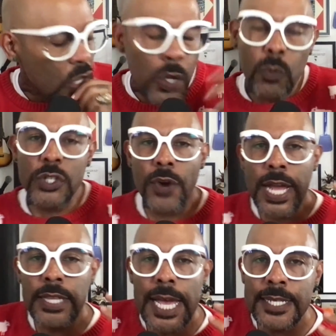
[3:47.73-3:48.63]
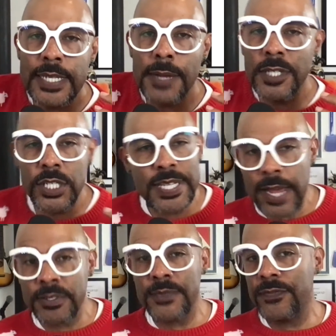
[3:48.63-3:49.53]
to just
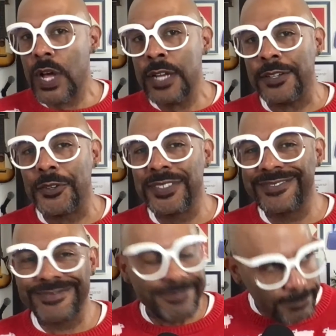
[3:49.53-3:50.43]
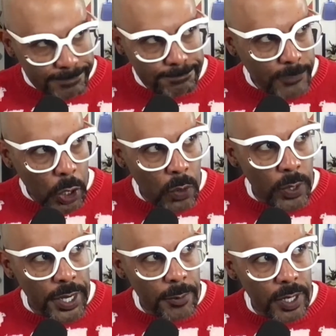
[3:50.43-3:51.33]
have some fun.
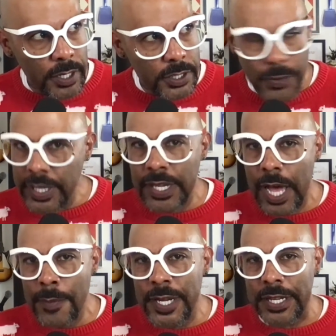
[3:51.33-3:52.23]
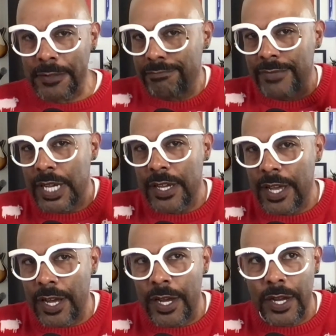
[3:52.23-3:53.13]
We were doing comedy
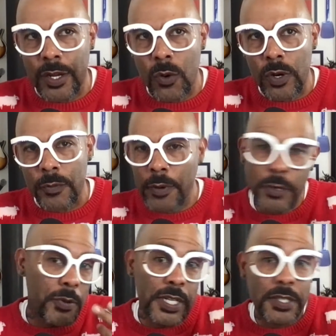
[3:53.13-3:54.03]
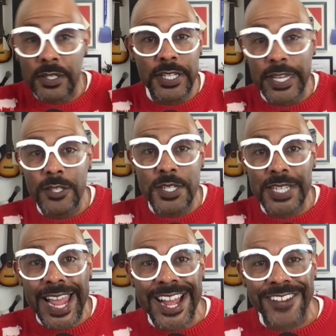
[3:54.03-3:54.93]
corner. We were doing giggles and
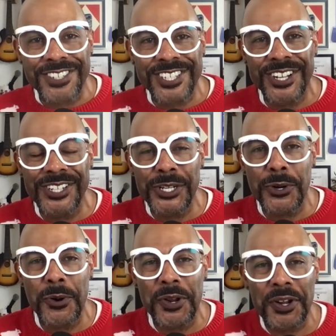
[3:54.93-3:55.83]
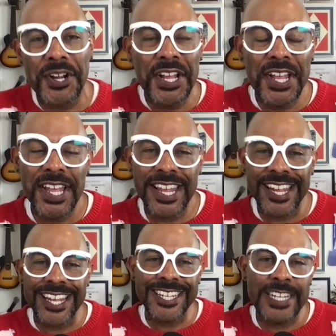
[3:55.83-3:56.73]
laughs, culture corner.
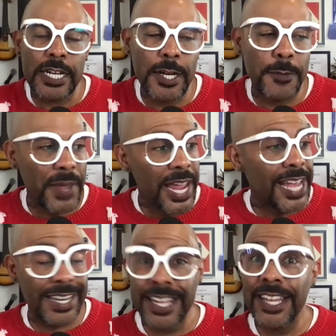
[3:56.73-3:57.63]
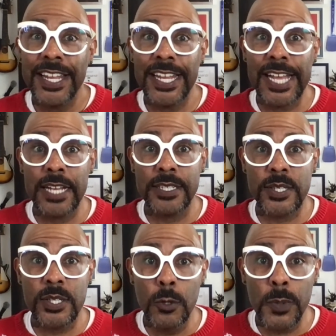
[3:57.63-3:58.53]
And man, it got
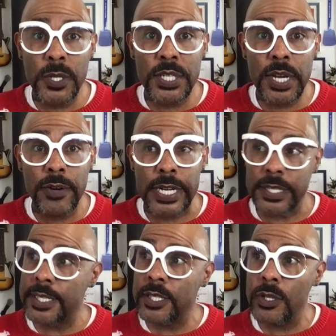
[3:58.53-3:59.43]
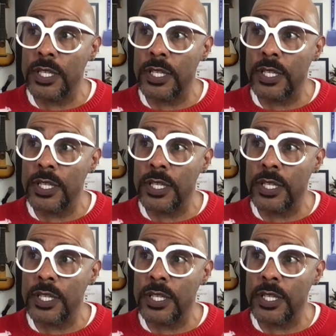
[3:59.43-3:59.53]
super serious to the